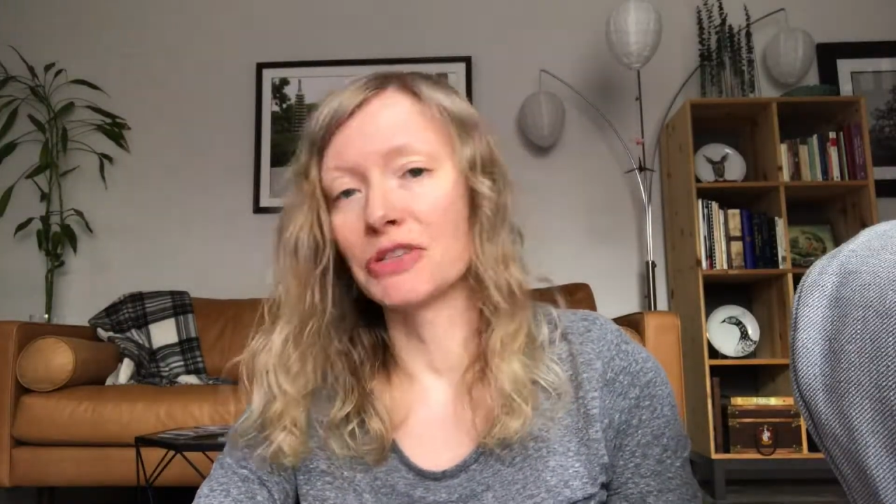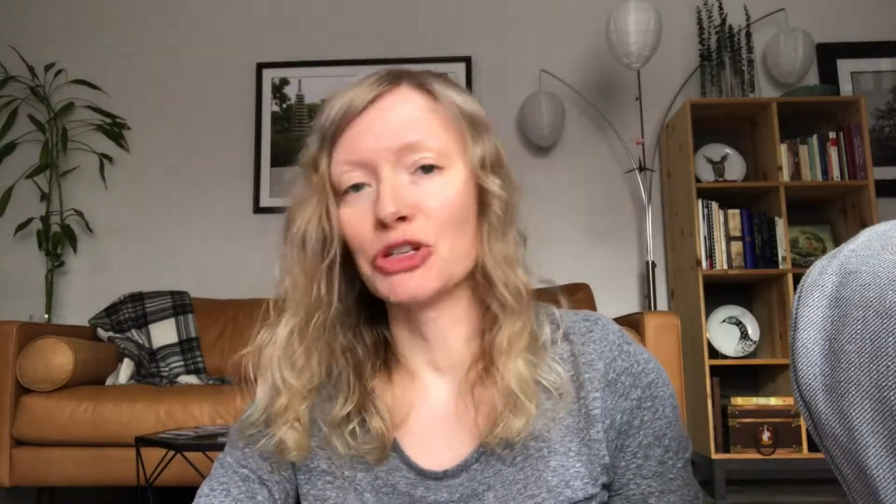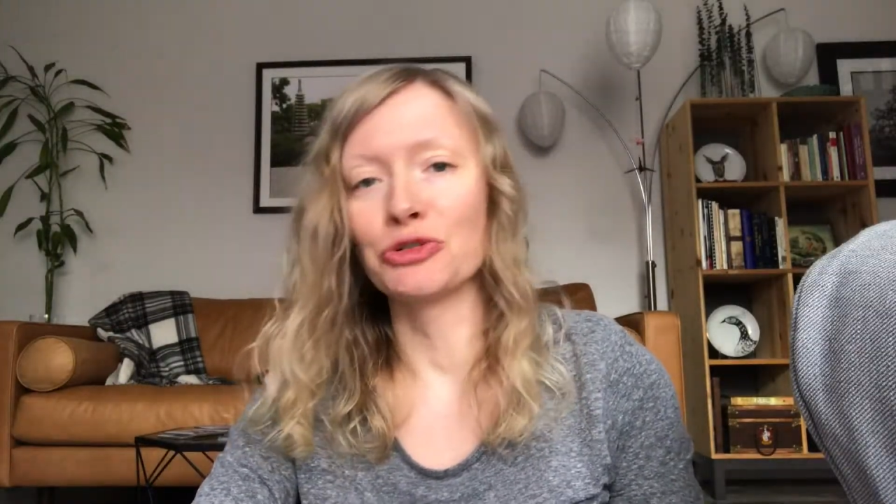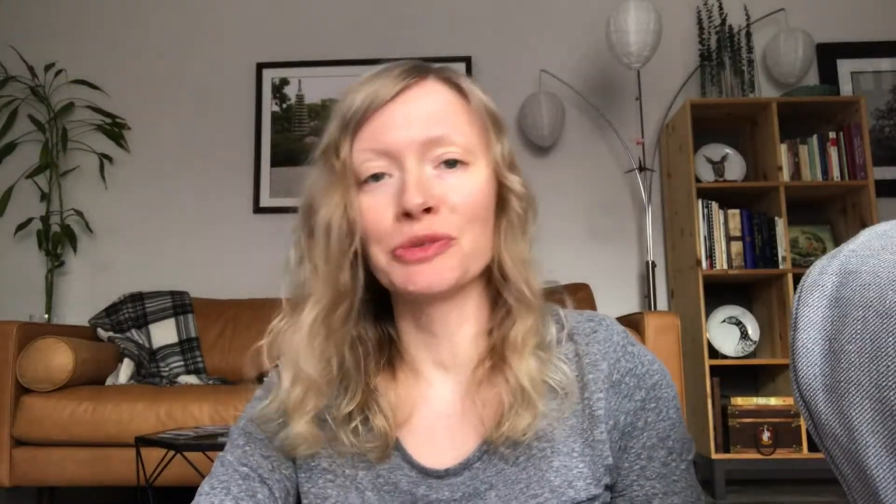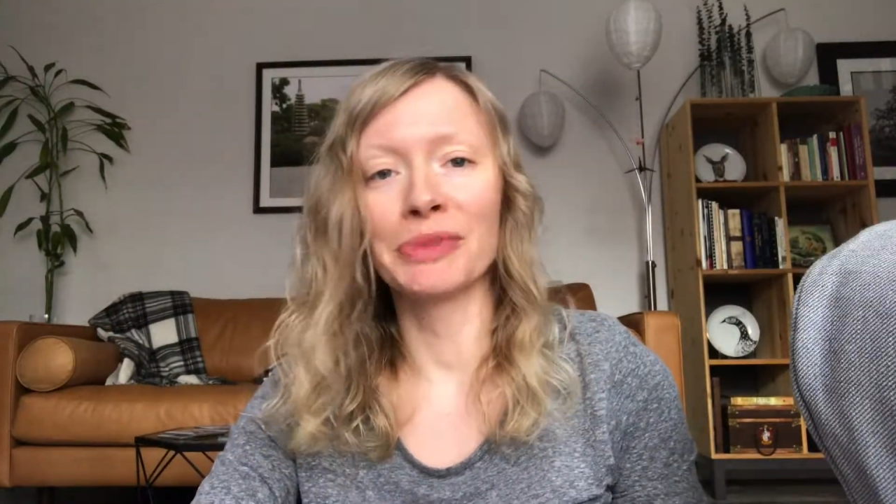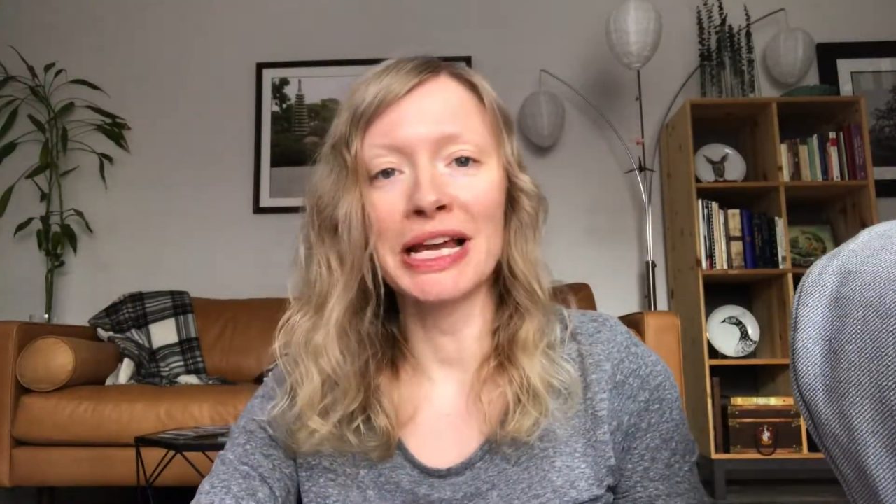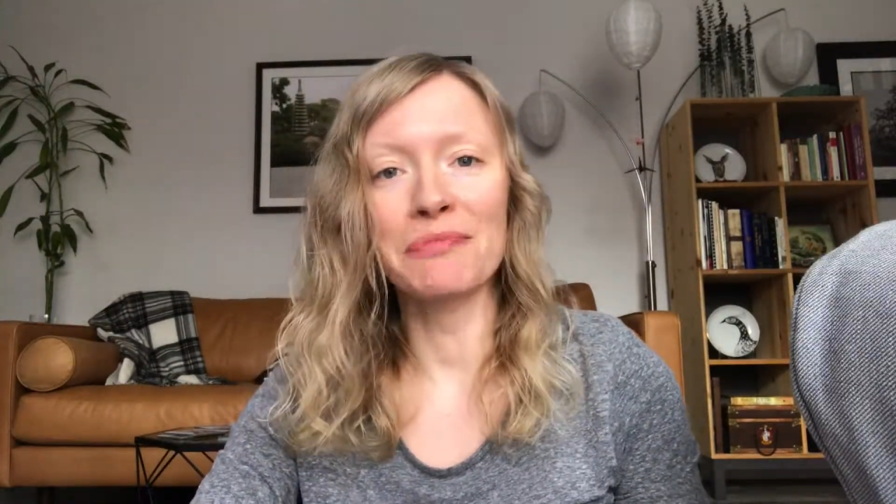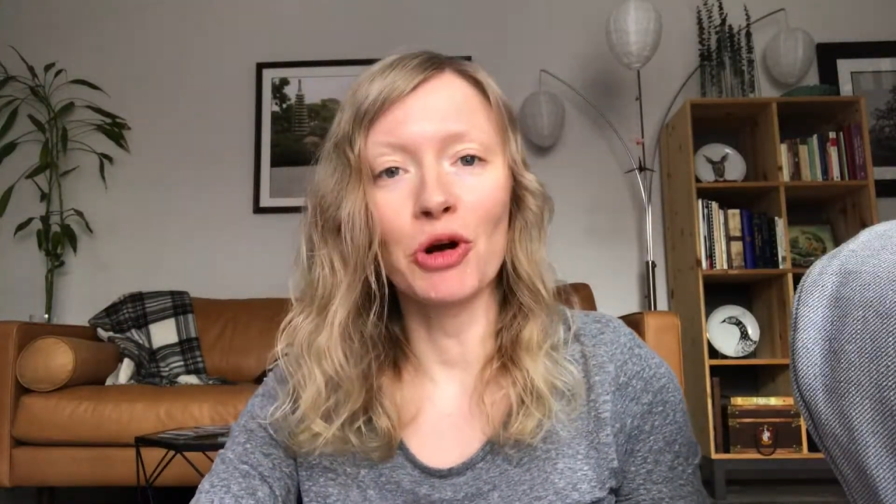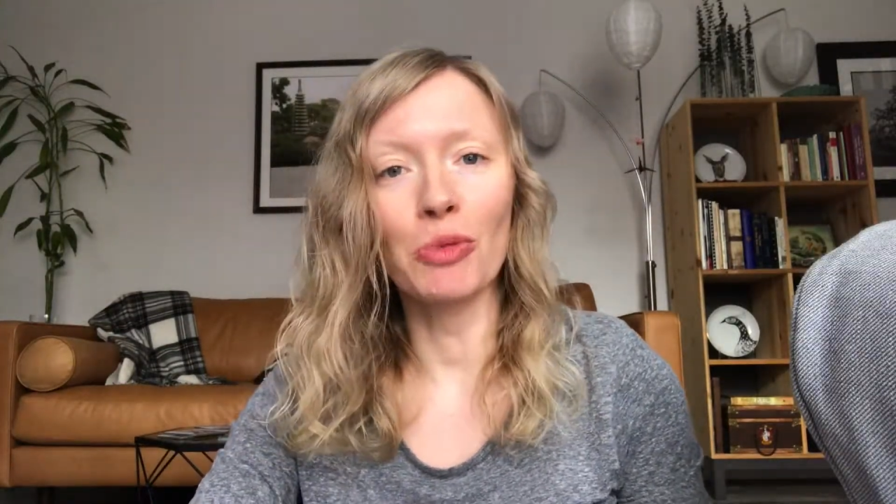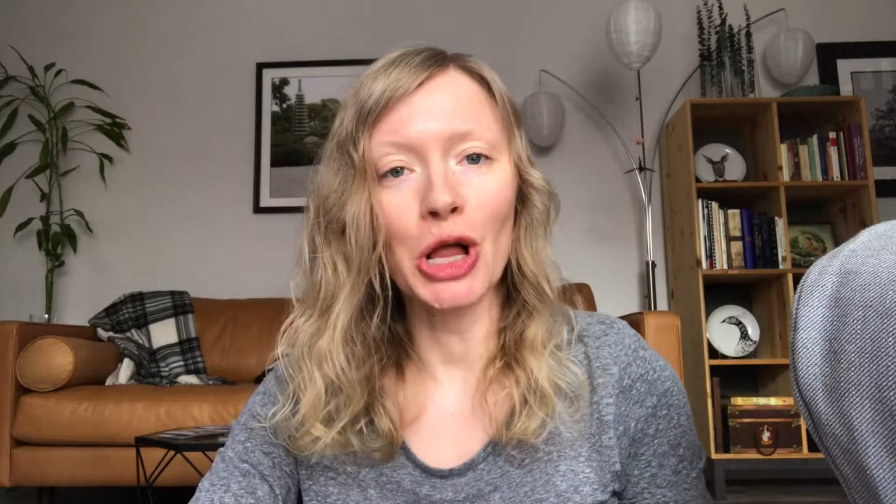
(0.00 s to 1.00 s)
use them like
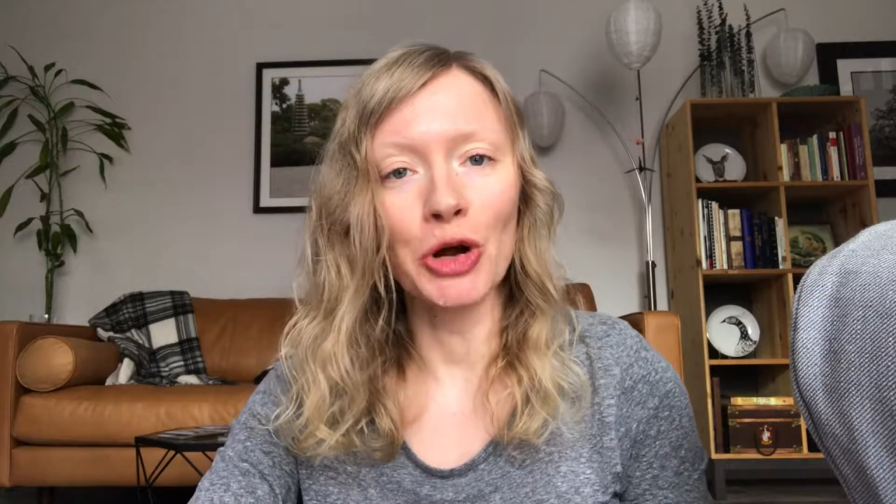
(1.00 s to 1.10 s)
mobile